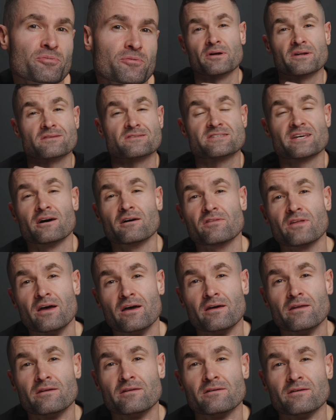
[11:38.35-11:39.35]
But until
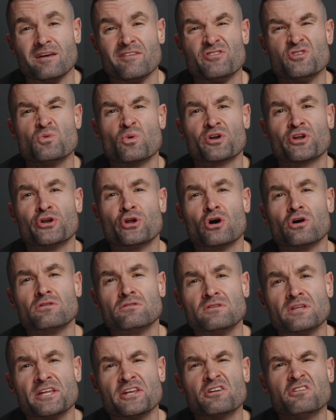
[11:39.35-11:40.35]
then, if you want to know
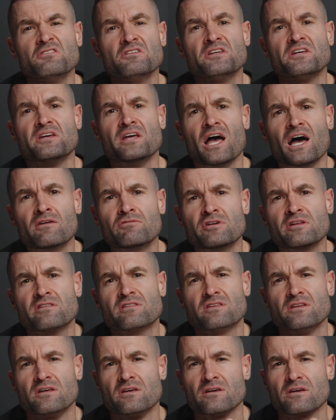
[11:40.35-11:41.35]
literally
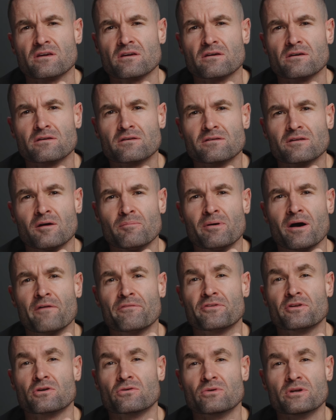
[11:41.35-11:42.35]
everything
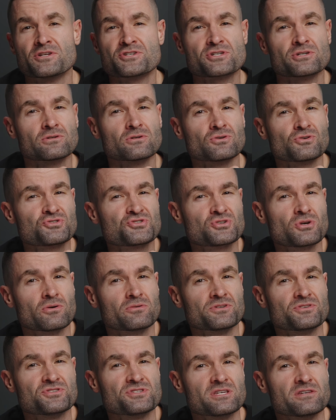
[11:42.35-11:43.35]
about the original
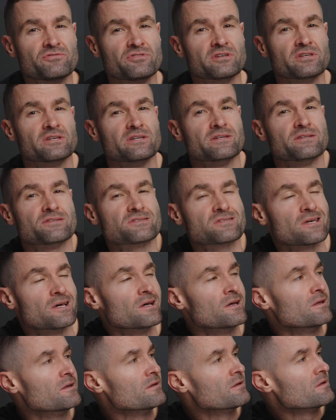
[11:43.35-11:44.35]
Sony
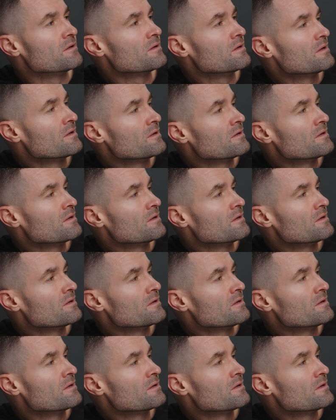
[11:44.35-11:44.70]
ZV-E10,